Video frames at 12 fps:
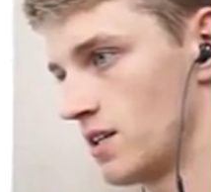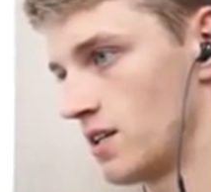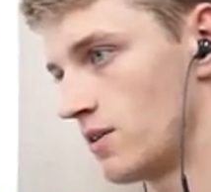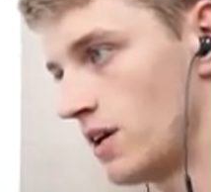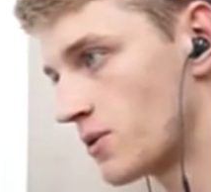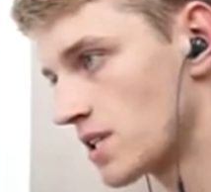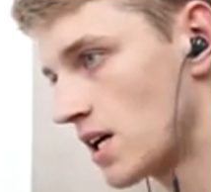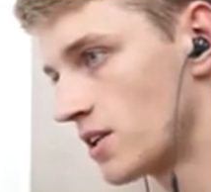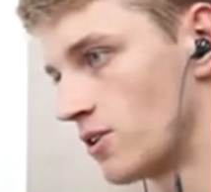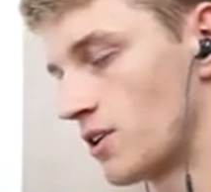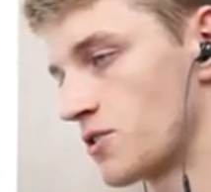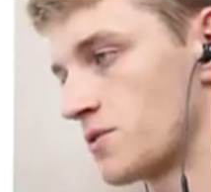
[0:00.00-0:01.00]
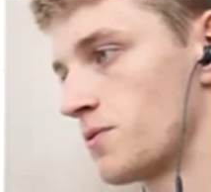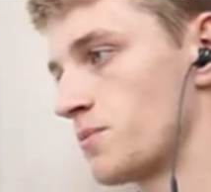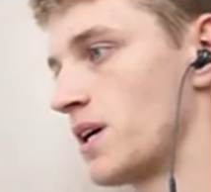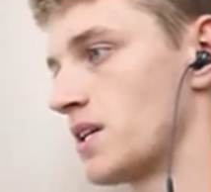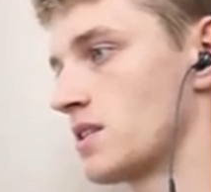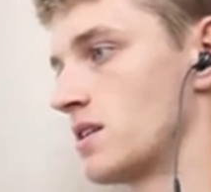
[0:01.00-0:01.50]
Wait, what's that? No, that was someone from
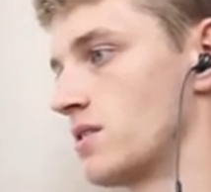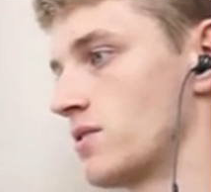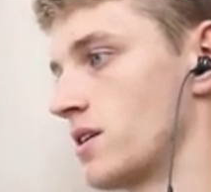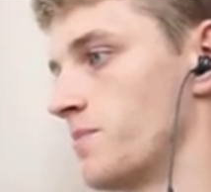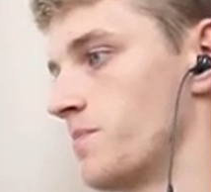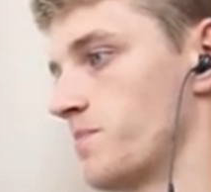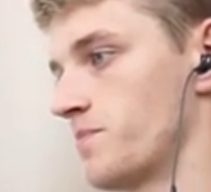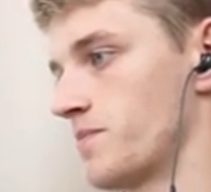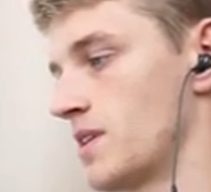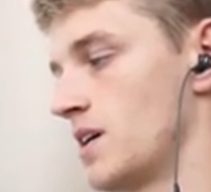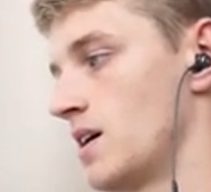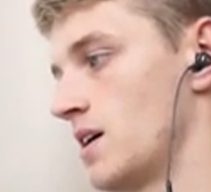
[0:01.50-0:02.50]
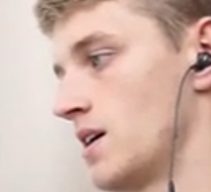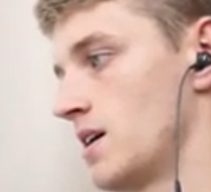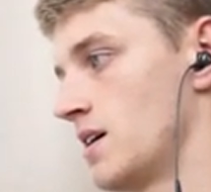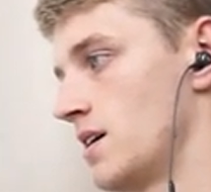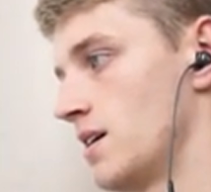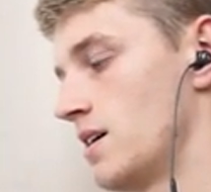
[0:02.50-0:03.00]
Aston. Okay.
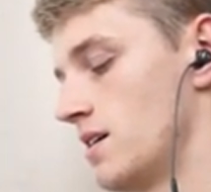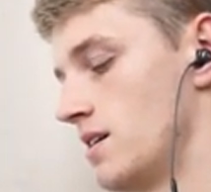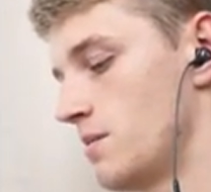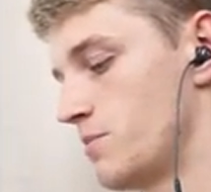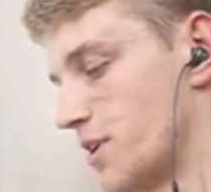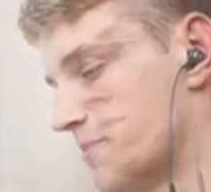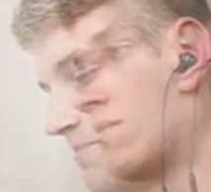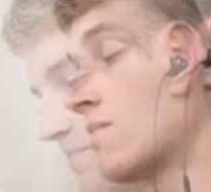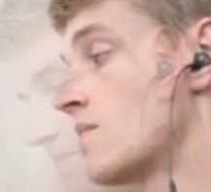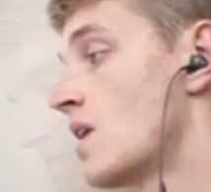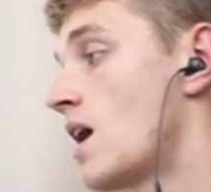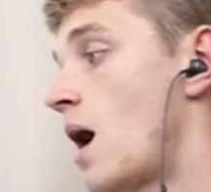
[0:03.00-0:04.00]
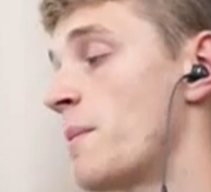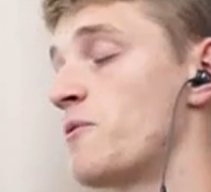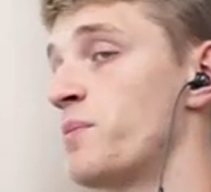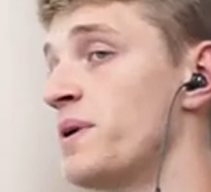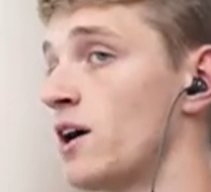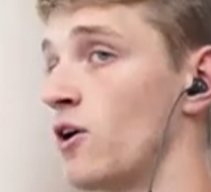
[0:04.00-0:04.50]
Oh boy. I mean, we
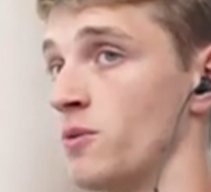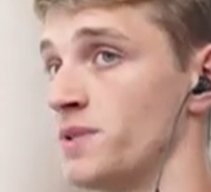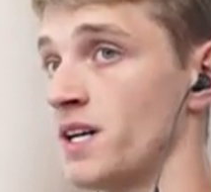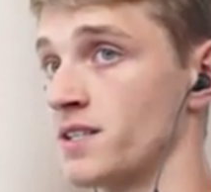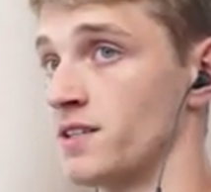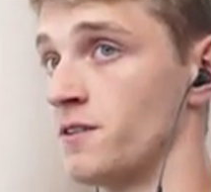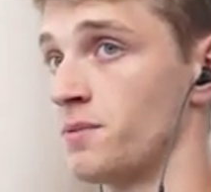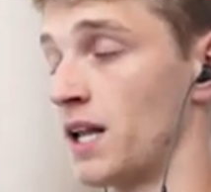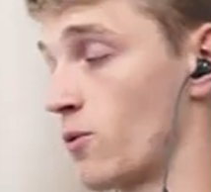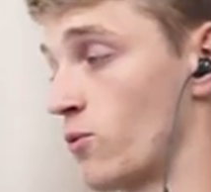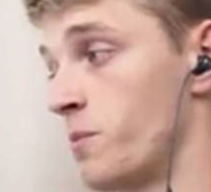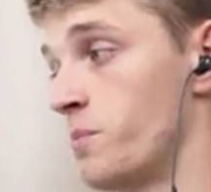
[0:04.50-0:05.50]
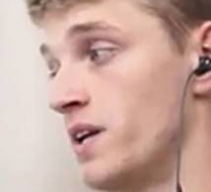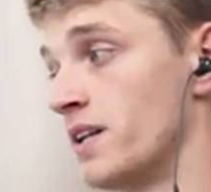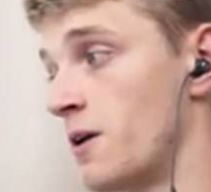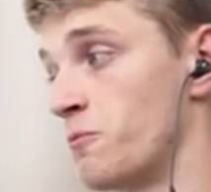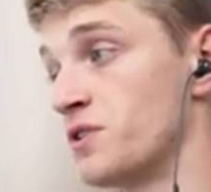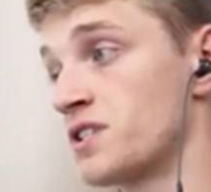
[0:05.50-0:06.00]
beat our objective for like 1 minute
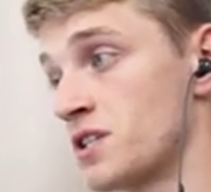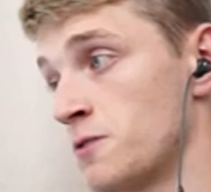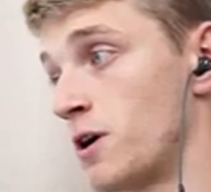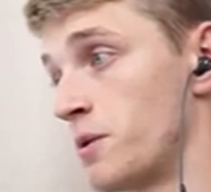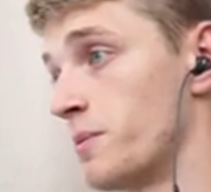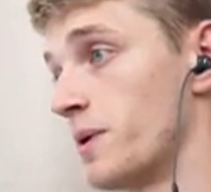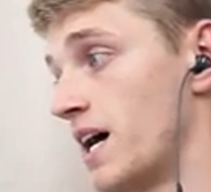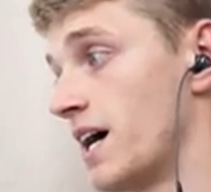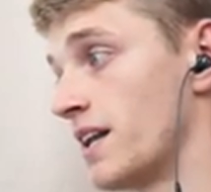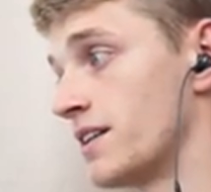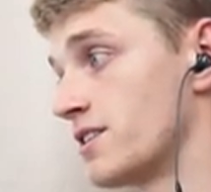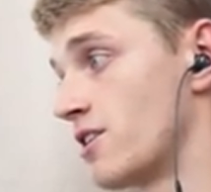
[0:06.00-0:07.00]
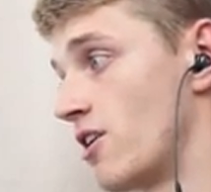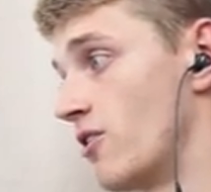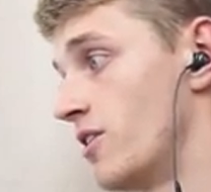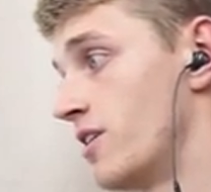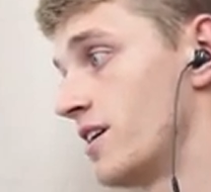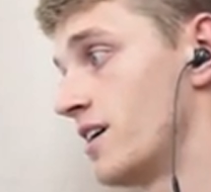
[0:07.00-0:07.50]
and we still won behind, so...
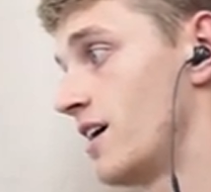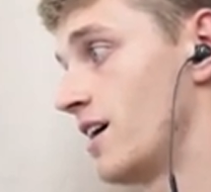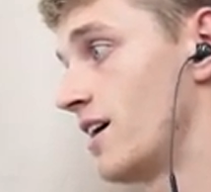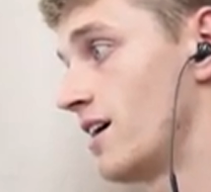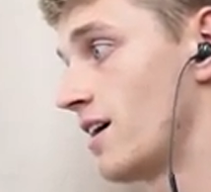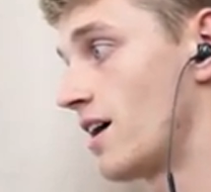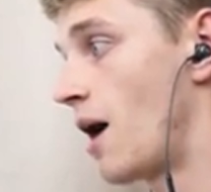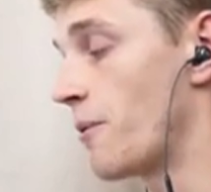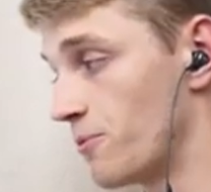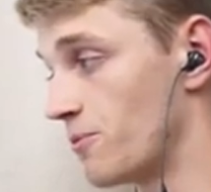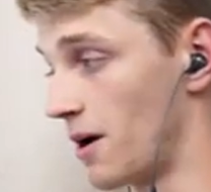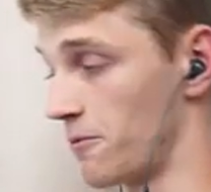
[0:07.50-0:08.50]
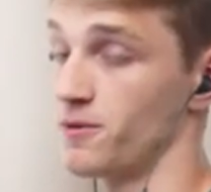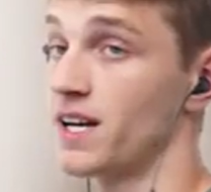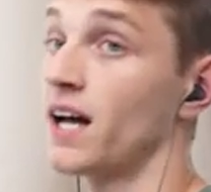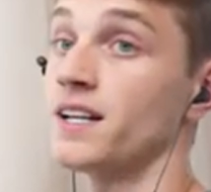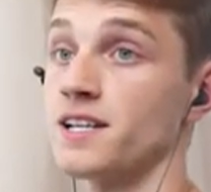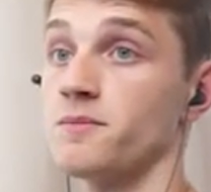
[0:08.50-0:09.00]
I mean, we
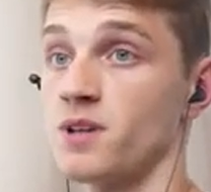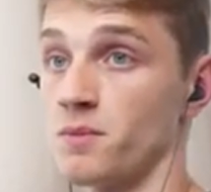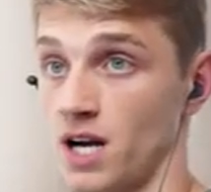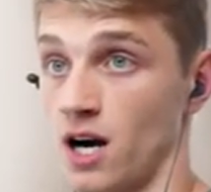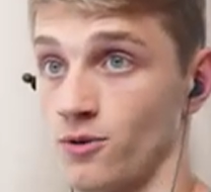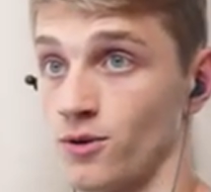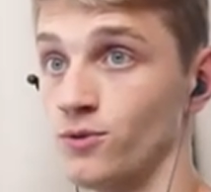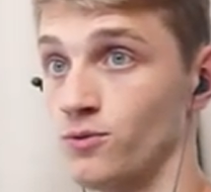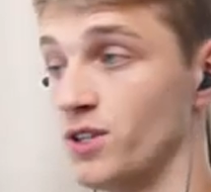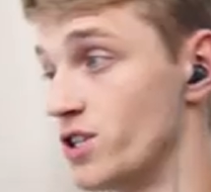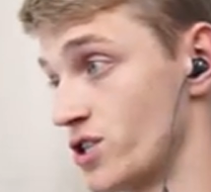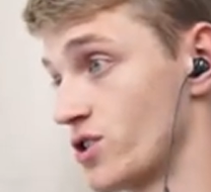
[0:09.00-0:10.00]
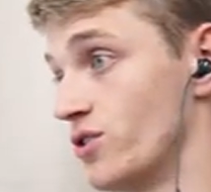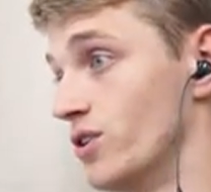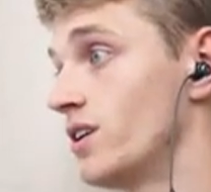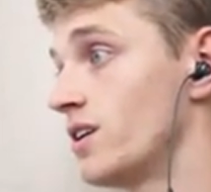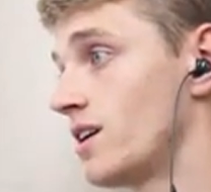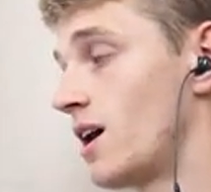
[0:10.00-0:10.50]
got the same time as Aru, which is
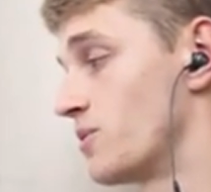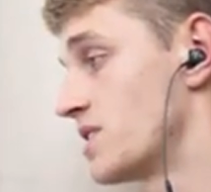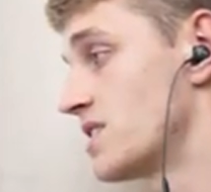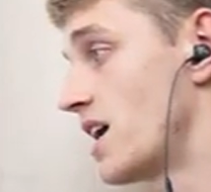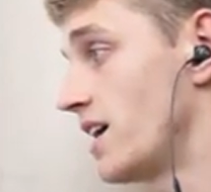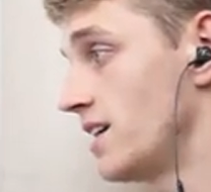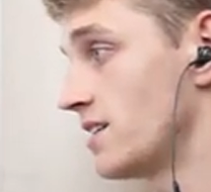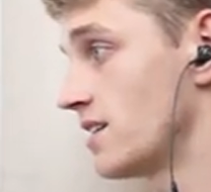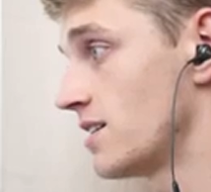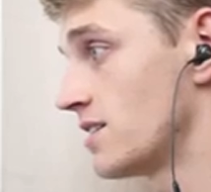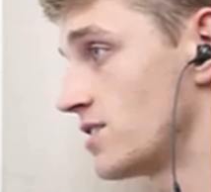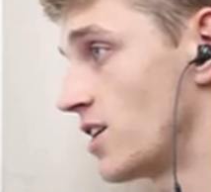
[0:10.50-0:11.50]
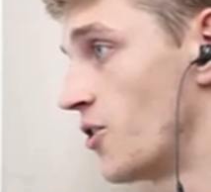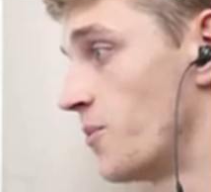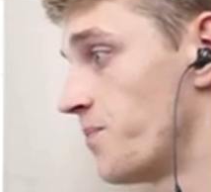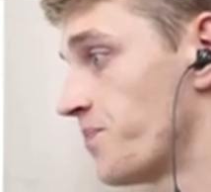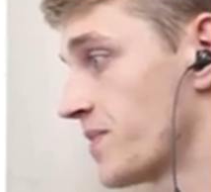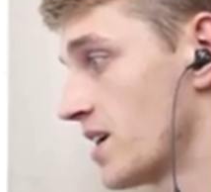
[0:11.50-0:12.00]
good, I would say. So,
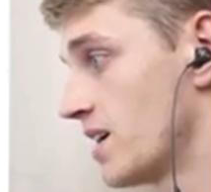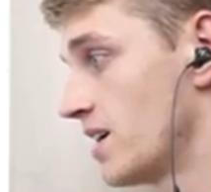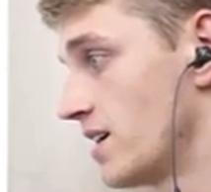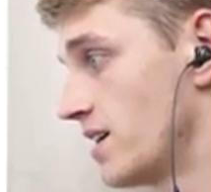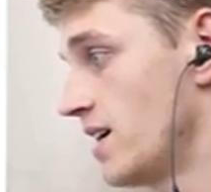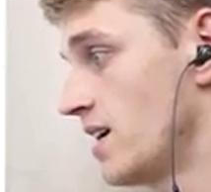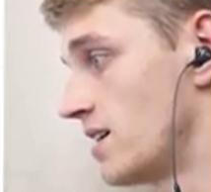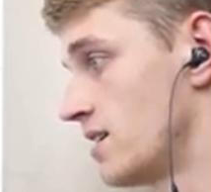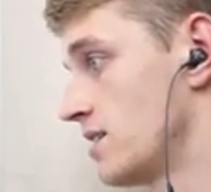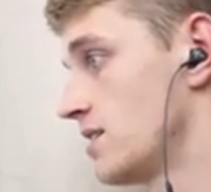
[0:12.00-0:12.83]
yeah.